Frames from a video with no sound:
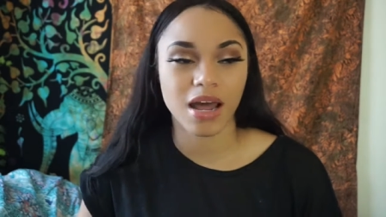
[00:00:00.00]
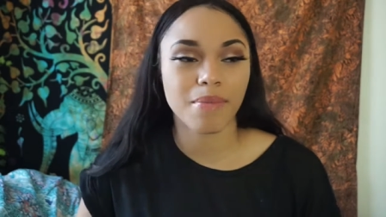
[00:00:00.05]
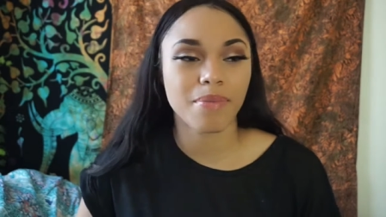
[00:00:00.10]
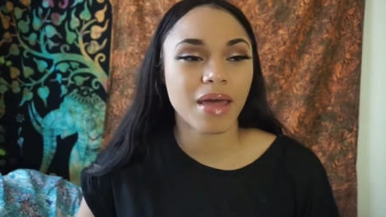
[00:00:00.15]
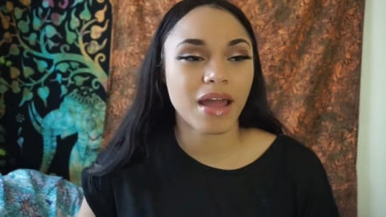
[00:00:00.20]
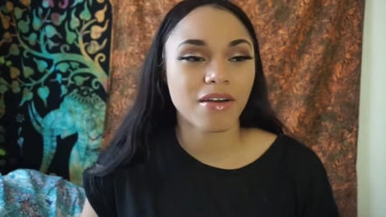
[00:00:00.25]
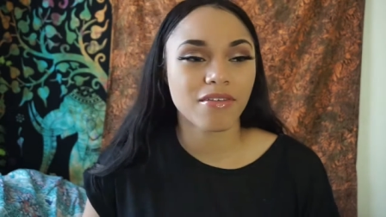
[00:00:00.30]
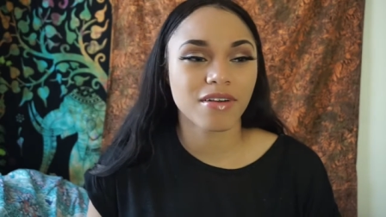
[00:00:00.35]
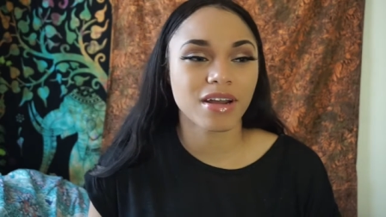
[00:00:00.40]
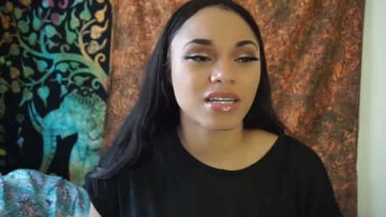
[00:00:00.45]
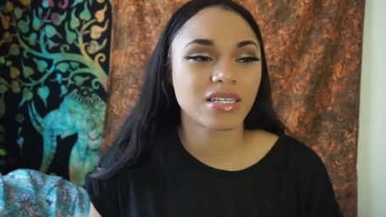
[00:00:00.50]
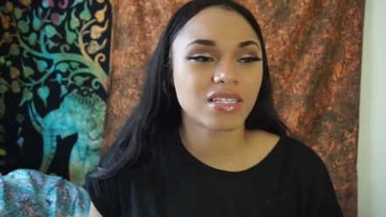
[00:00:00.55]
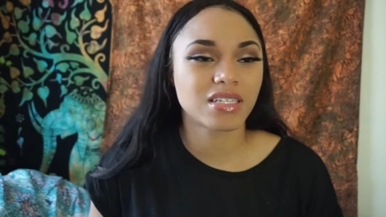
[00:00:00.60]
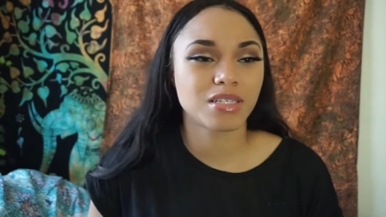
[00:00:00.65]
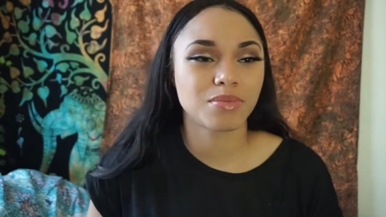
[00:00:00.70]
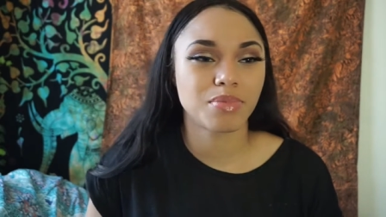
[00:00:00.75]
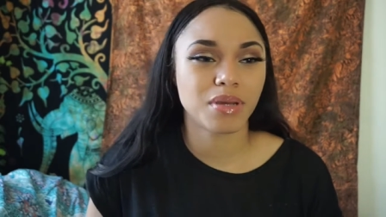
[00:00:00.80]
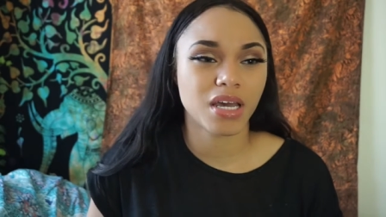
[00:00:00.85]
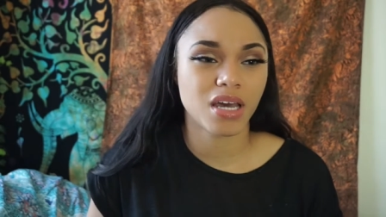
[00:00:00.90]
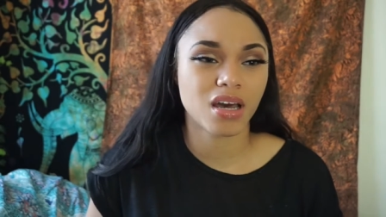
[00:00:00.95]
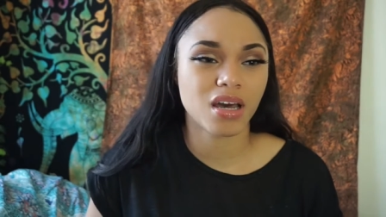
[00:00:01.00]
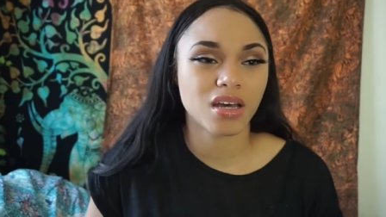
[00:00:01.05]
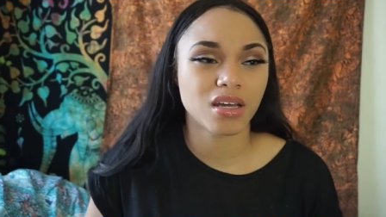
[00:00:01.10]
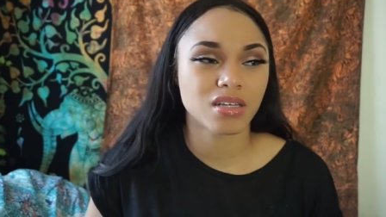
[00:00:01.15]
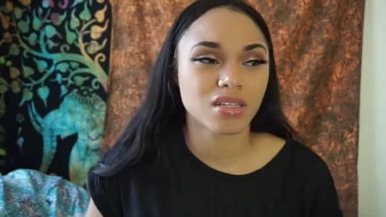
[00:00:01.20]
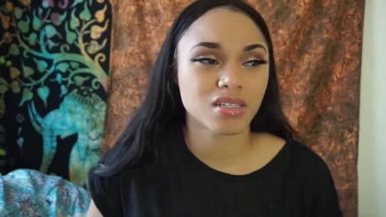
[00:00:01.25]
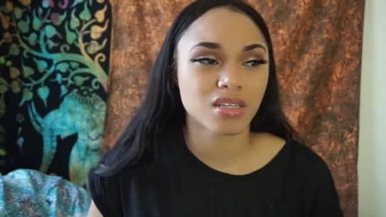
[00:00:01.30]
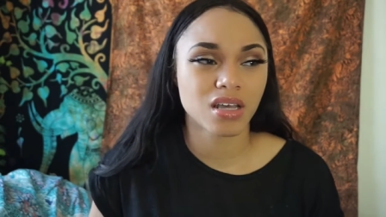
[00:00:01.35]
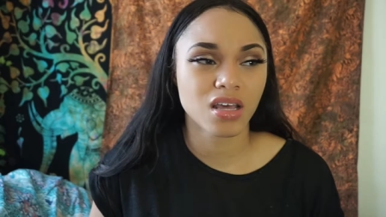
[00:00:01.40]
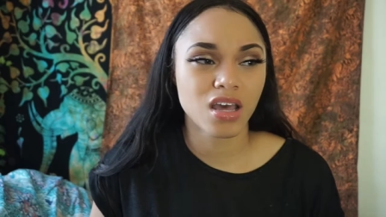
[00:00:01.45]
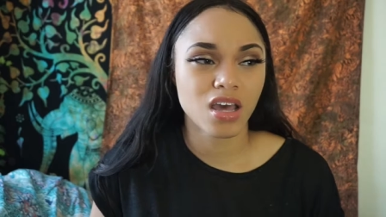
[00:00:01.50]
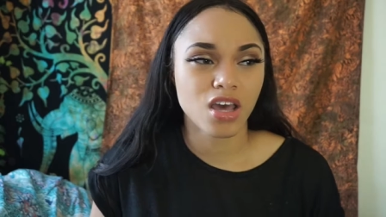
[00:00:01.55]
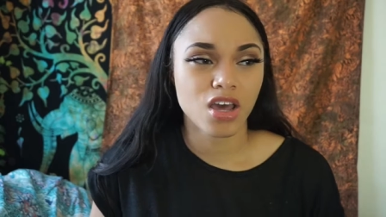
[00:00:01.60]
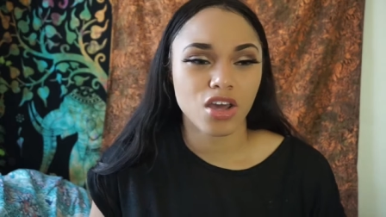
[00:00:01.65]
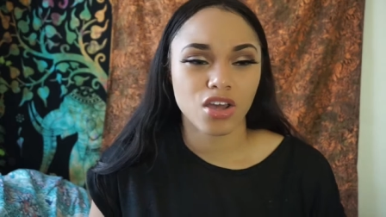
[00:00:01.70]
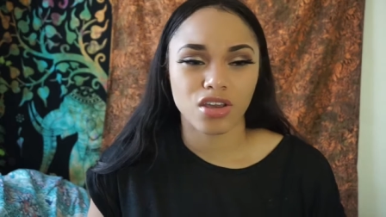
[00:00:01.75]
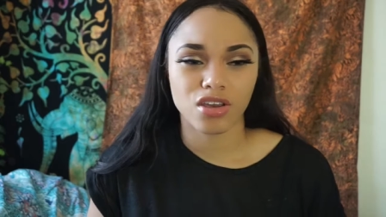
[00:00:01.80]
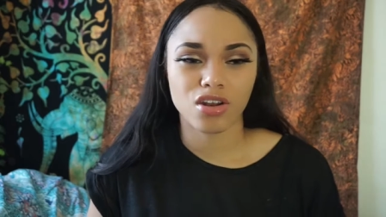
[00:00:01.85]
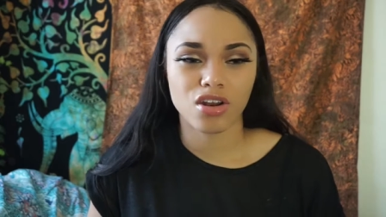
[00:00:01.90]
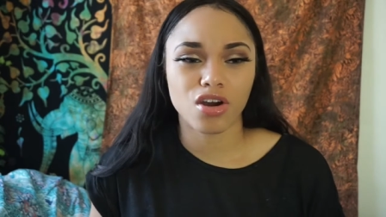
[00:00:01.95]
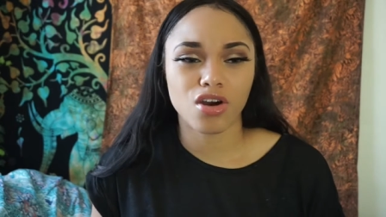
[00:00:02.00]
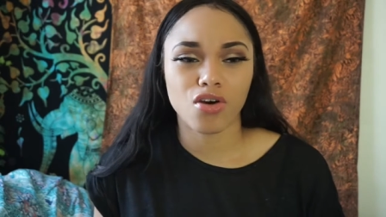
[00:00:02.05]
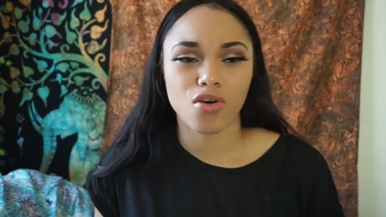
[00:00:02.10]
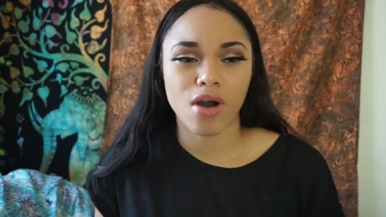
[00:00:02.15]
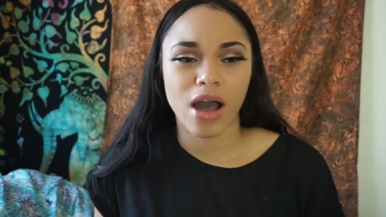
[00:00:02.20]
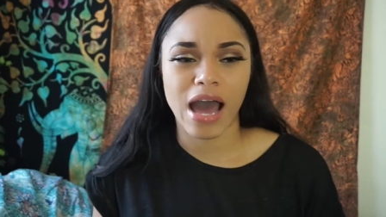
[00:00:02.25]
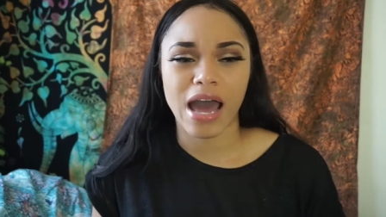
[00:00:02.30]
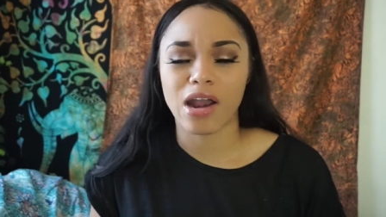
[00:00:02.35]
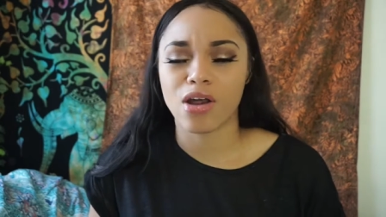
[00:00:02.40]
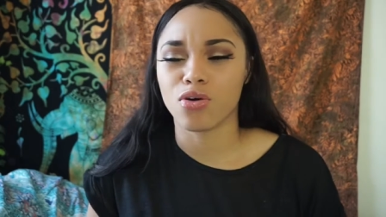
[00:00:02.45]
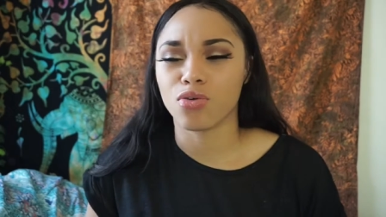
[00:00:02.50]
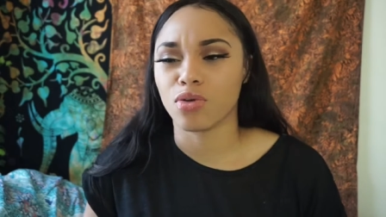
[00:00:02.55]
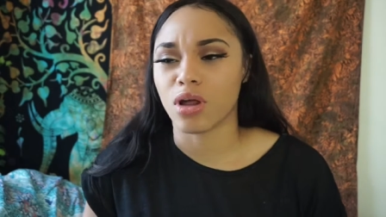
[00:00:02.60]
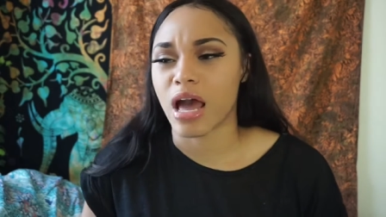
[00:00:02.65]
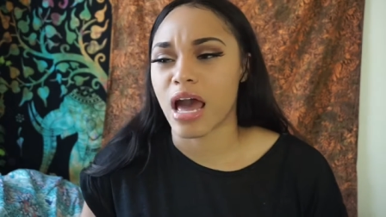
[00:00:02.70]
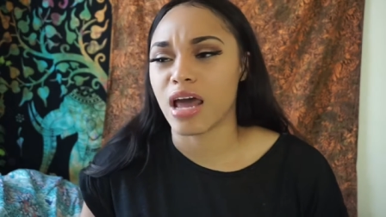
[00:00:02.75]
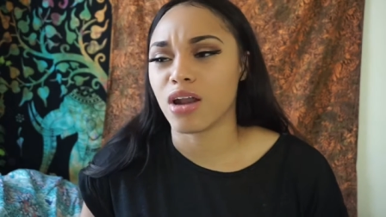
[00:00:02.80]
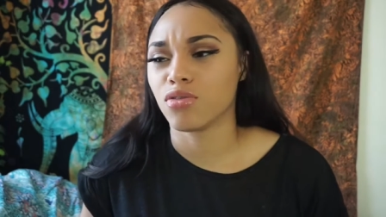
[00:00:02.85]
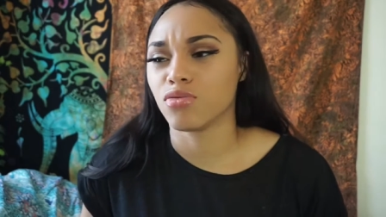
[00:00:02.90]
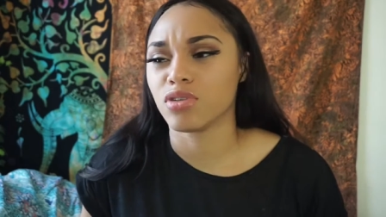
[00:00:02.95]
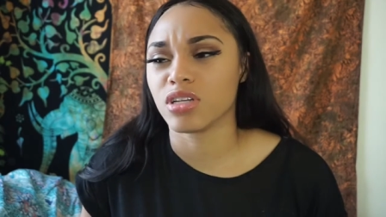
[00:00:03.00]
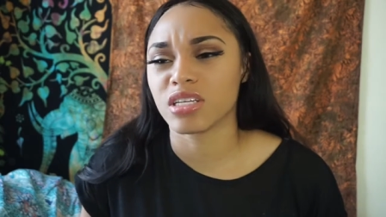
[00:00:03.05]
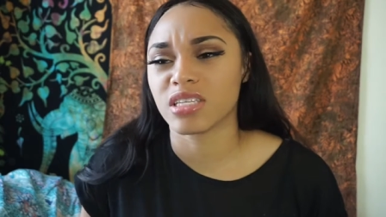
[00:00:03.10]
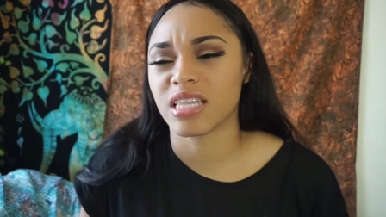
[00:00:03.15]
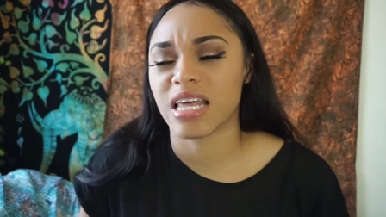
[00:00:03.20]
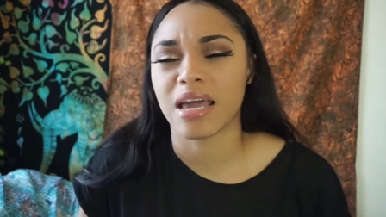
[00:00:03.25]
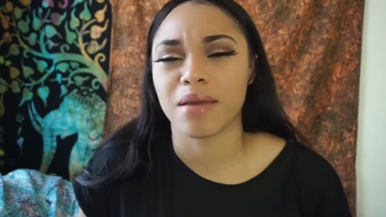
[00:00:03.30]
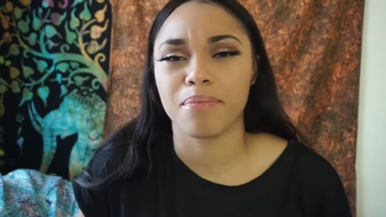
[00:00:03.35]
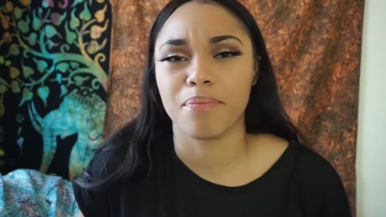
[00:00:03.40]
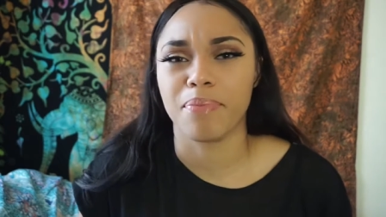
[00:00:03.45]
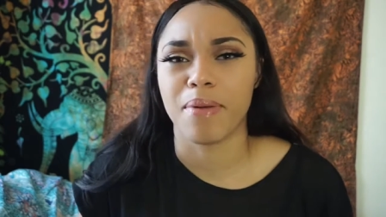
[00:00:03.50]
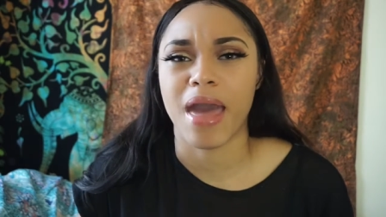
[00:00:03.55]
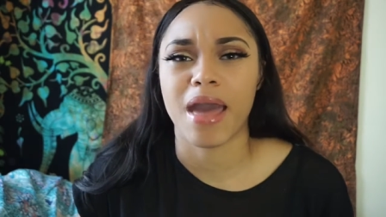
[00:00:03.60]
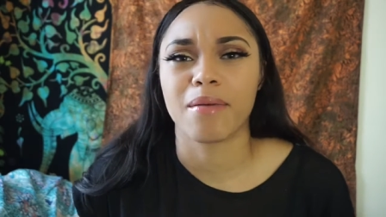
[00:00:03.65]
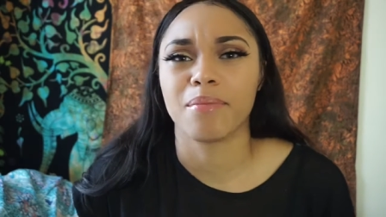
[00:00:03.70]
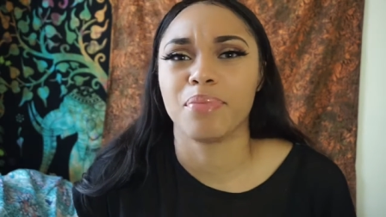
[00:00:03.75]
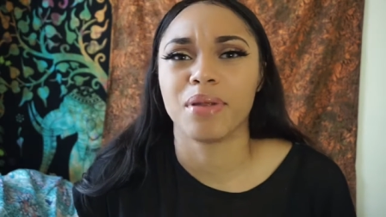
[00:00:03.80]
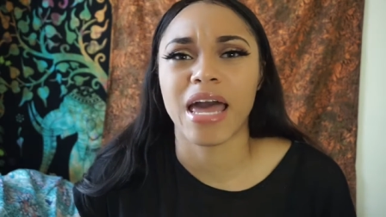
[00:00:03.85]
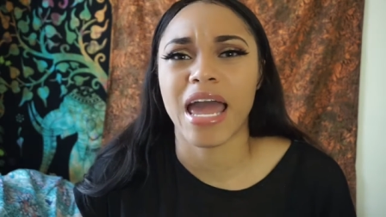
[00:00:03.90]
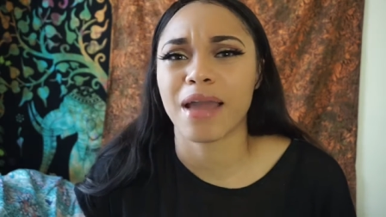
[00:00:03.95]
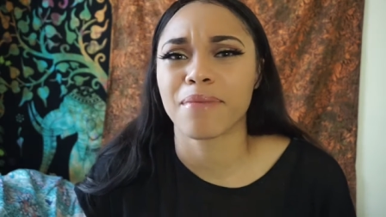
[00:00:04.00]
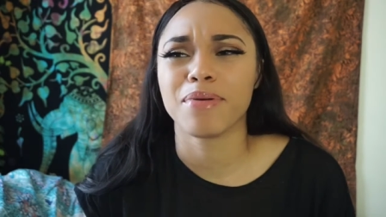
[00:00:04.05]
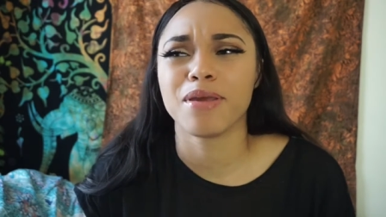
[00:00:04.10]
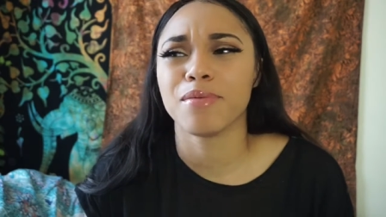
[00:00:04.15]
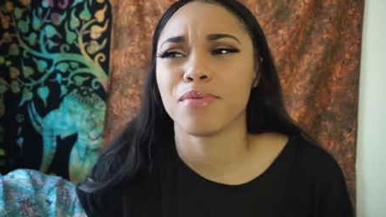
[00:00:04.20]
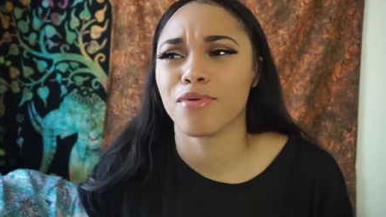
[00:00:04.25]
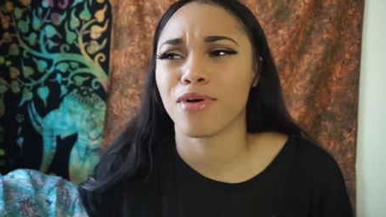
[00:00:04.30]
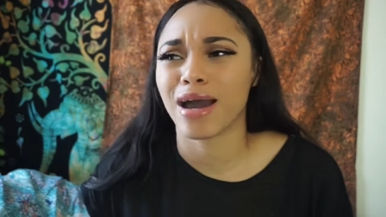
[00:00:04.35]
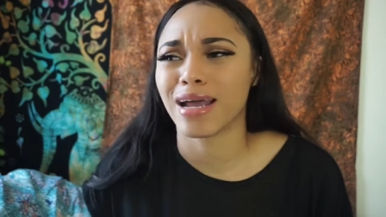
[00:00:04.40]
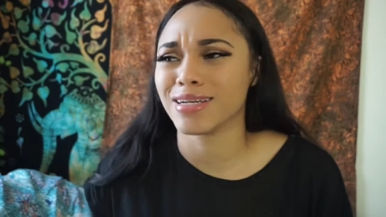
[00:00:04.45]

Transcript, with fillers: I'm not racist because, you know, I don't dislike black people.